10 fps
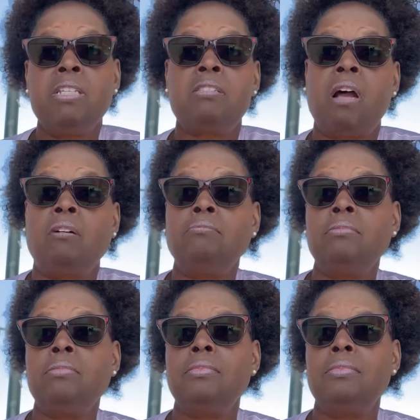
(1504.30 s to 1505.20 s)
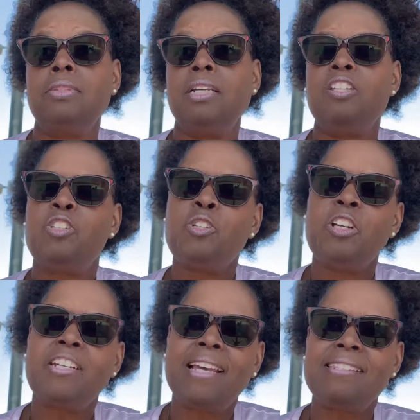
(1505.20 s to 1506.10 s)
stone to your
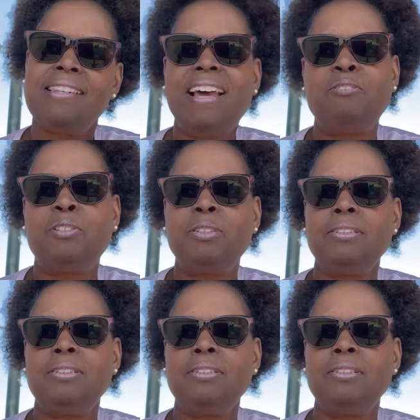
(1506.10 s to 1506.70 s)
next level.